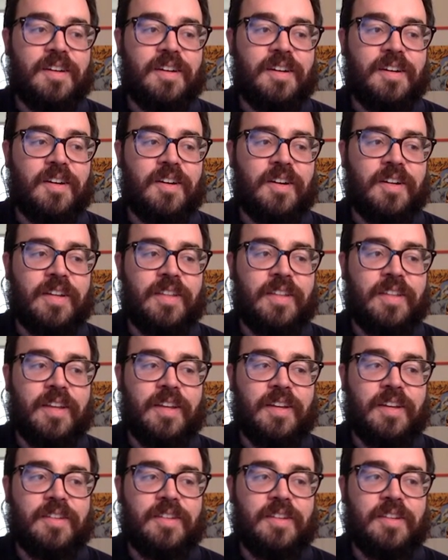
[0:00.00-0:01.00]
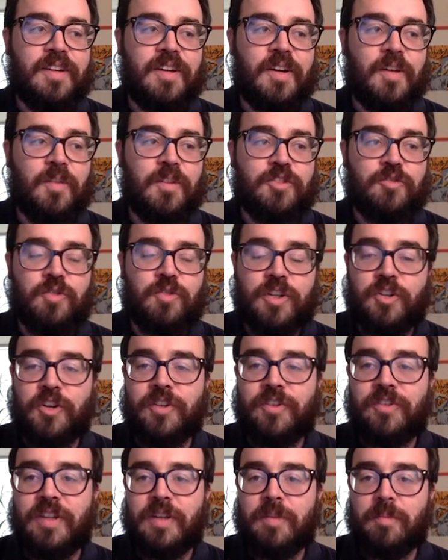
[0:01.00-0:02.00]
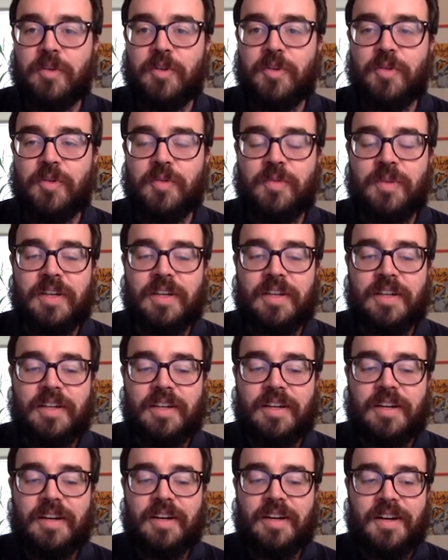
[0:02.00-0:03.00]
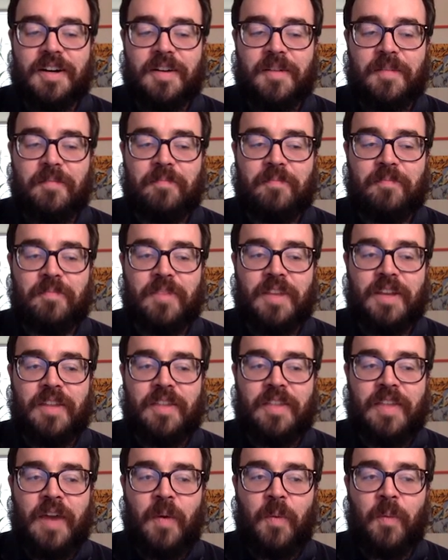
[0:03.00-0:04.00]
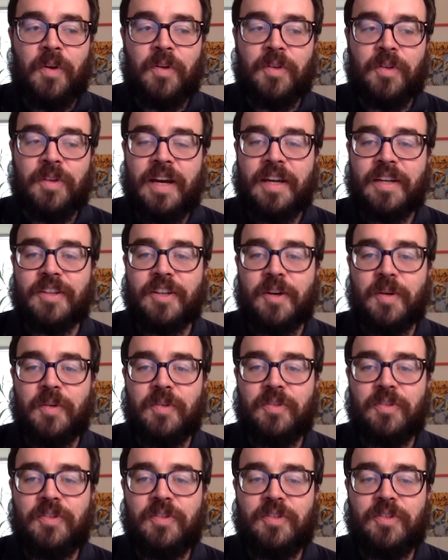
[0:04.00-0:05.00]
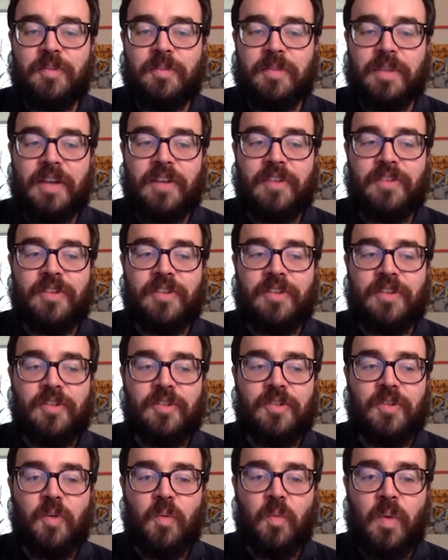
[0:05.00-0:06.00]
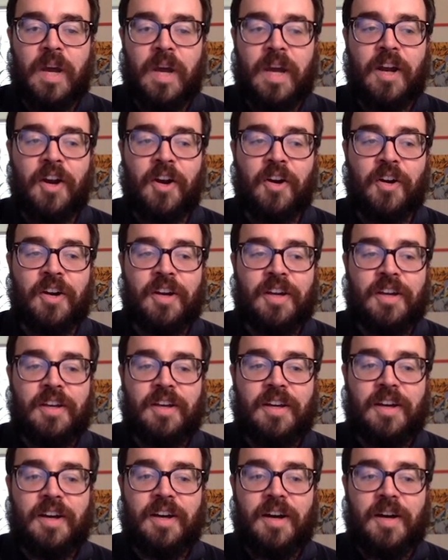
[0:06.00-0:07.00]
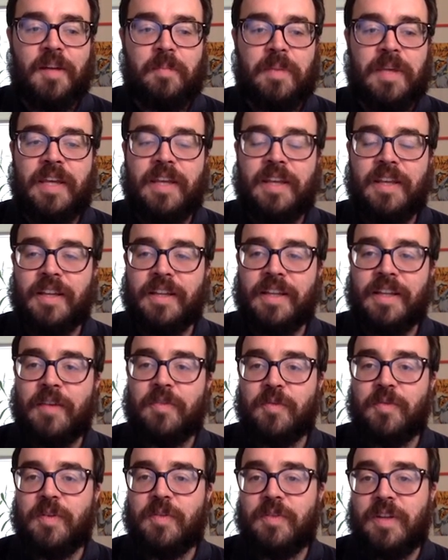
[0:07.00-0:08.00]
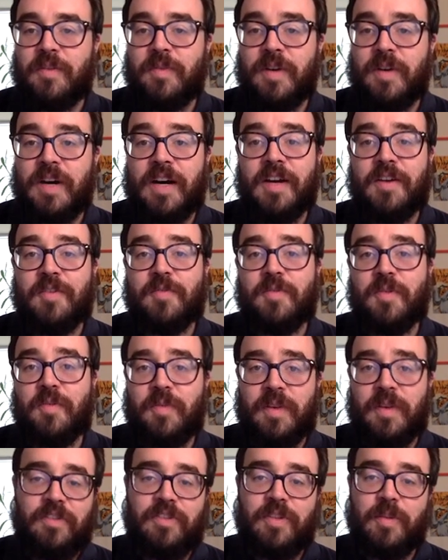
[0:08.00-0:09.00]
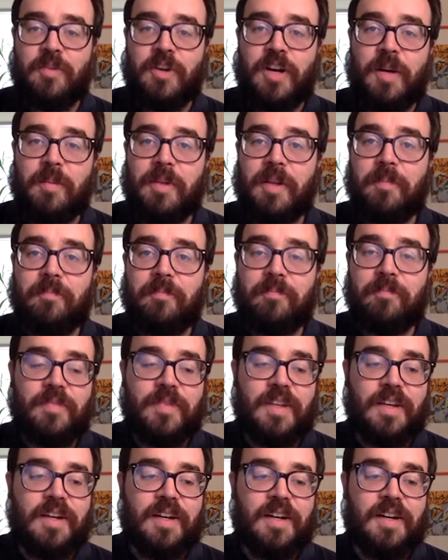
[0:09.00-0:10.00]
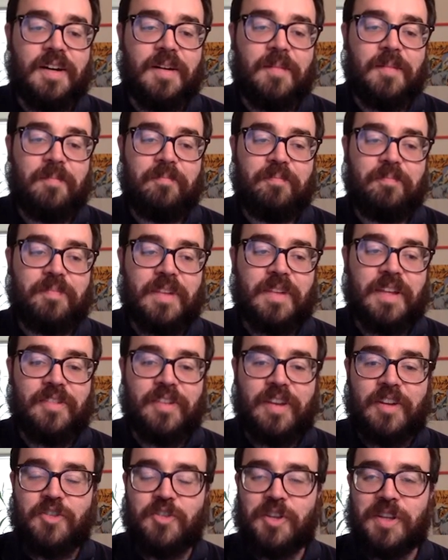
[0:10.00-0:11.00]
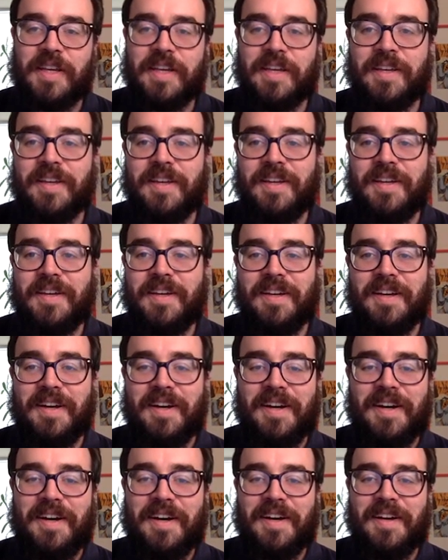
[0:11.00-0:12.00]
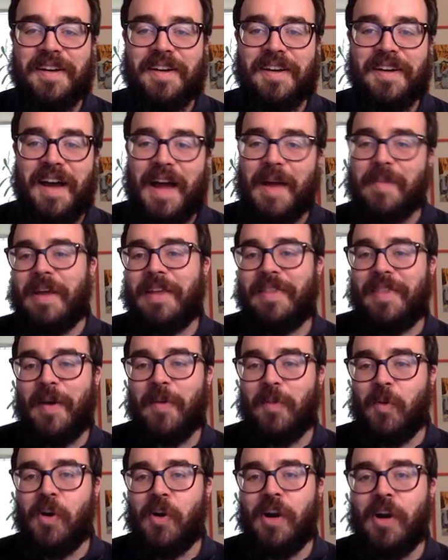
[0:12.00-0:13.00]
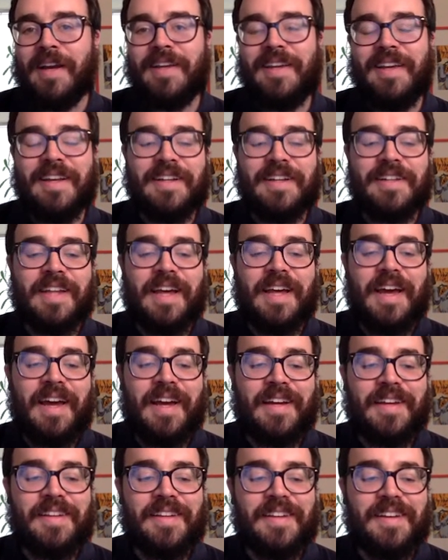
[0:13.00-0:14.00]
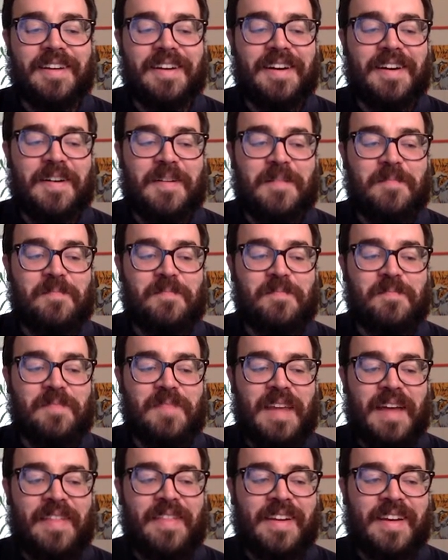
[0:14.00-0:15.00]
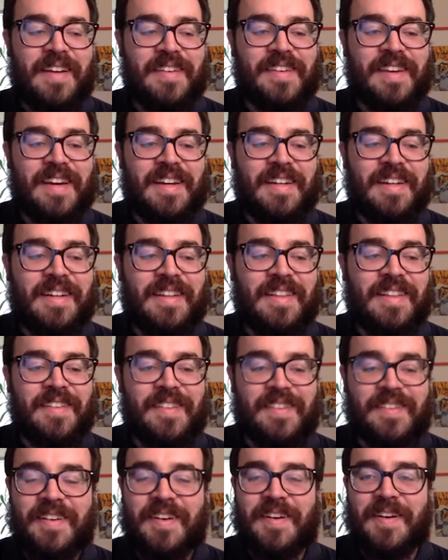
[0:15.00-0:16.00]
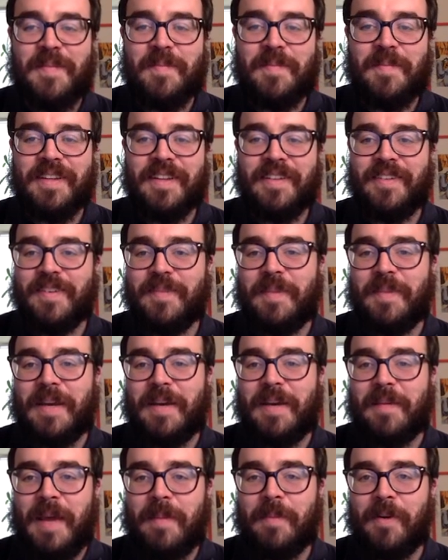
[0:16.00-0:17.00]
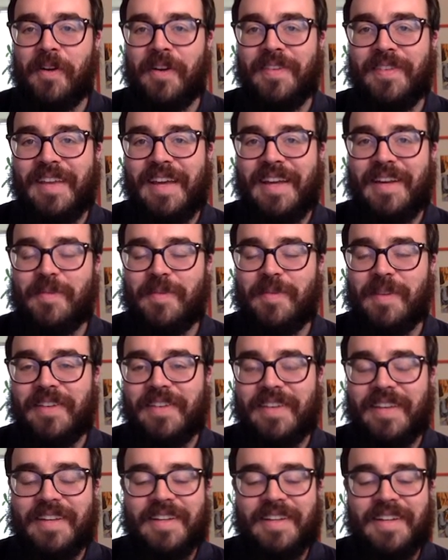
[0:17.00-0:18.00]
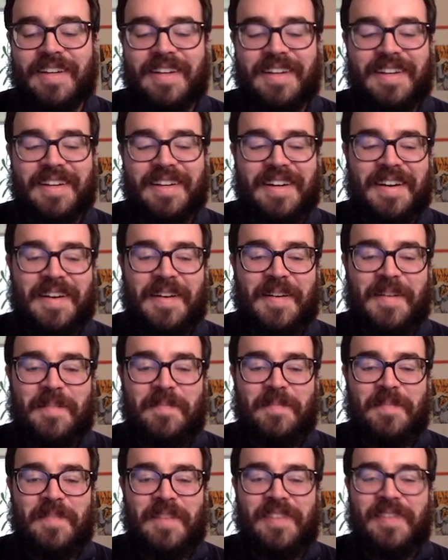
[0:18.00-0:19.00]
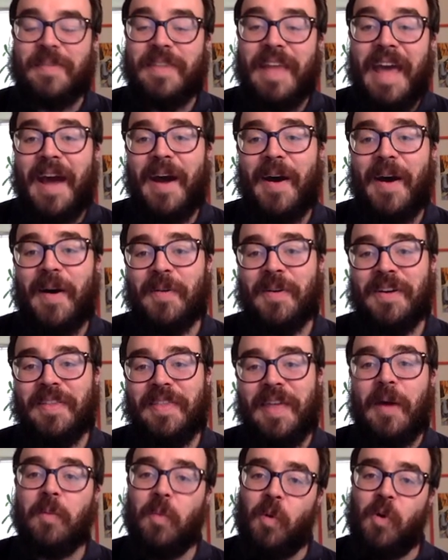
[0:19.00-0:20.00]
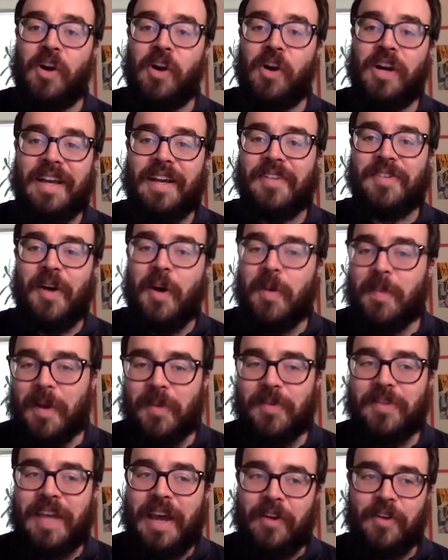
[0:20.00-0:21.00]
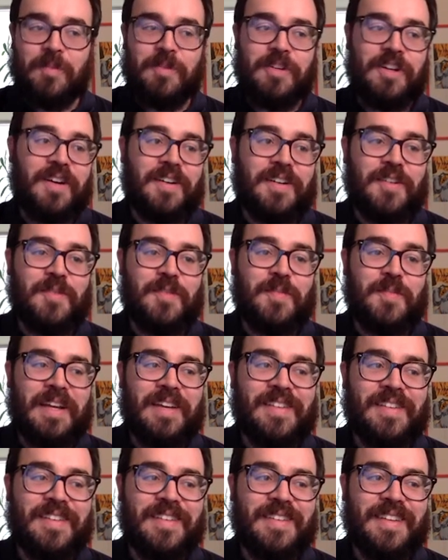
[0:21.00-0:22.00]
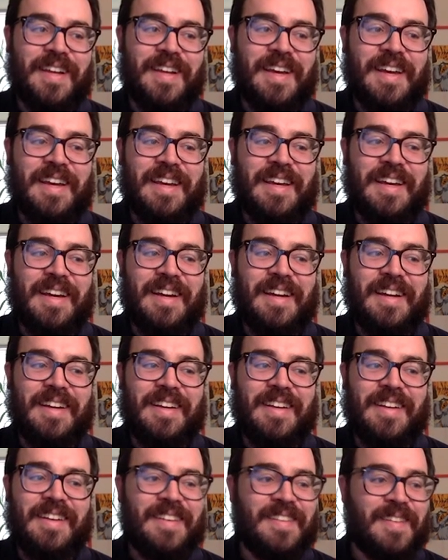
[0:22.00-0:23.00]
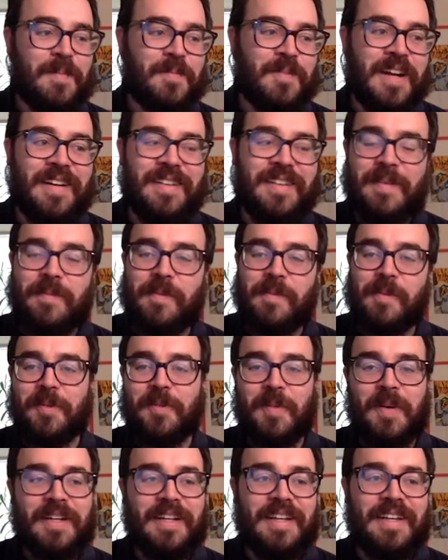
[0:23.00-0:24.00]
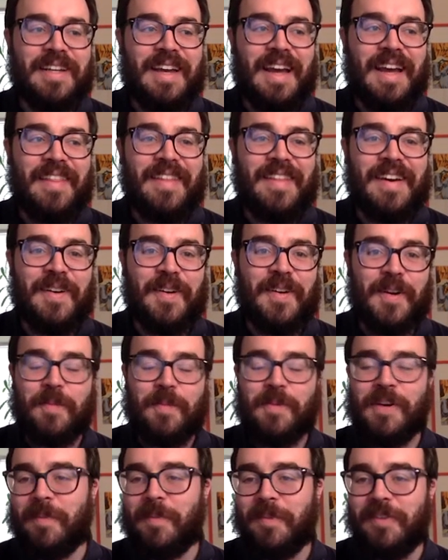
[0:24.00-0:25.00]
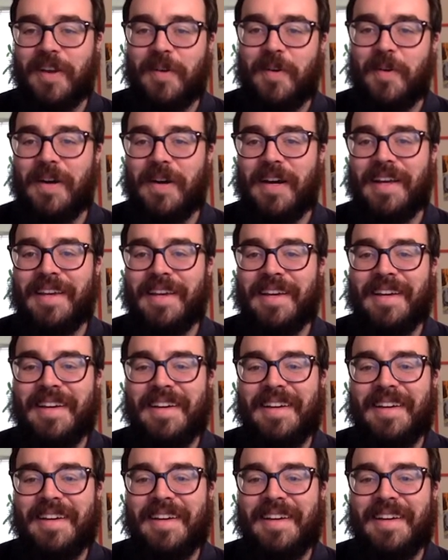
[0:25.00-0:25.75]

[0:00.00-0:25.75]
uh, called, I think, uh, return std move, um, that will diagnose places where uh, P1155 fixed the problem. Um, essentially, uh, I made that warning in Clang. Um, and then I said, this is dumb. Let's just make a paper instead and fix it. Um, so now that warning is almost counterproductive because it's like just upgrade to C 20 and then all your problems go away.